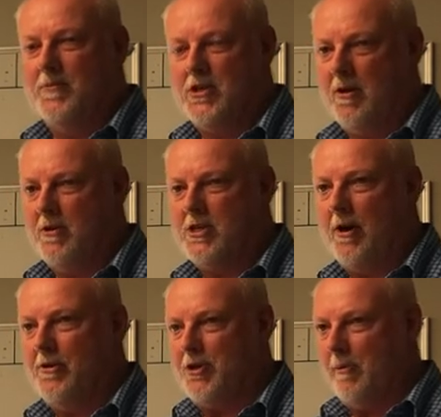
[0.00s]
so,
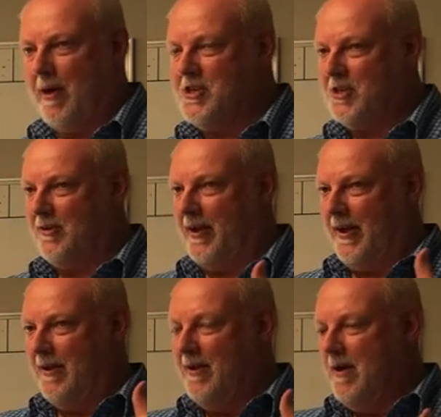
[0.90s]
so, so
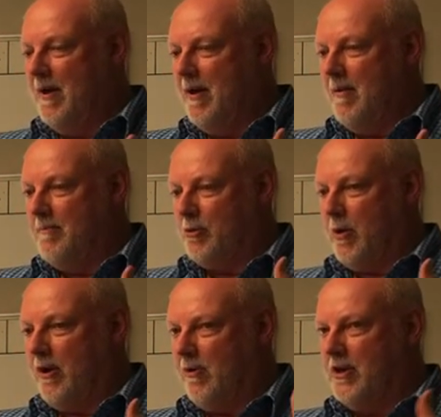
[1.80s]
basically,
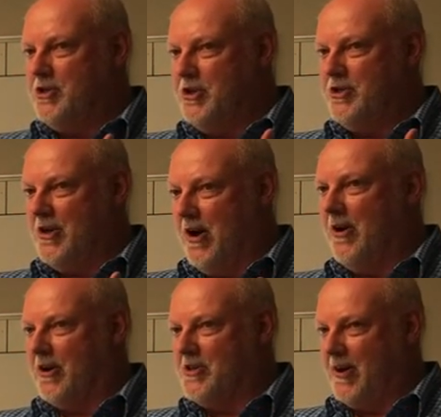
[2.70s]
between Christchurch and
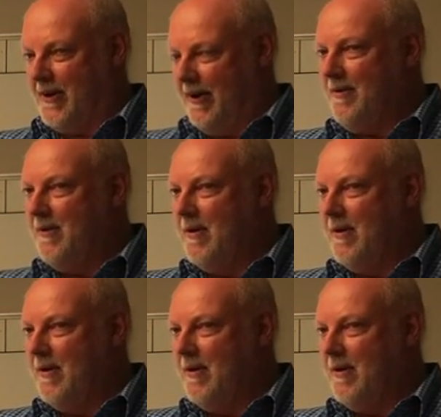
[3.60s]
Hokitika,